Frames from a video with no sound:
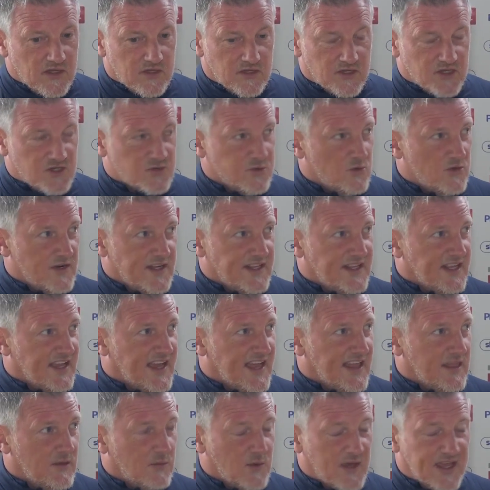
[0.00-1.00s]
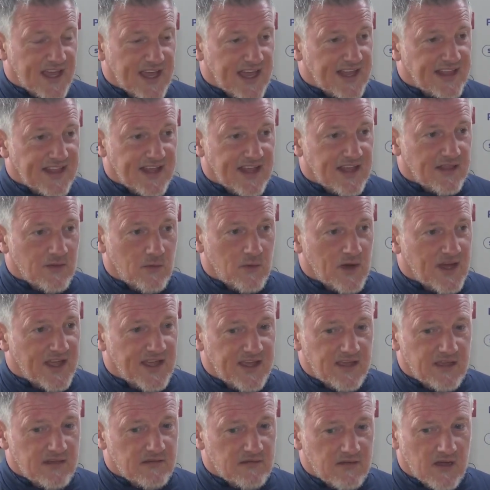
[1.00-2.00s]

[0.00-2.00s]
Just wanted to get the weekend out of the way.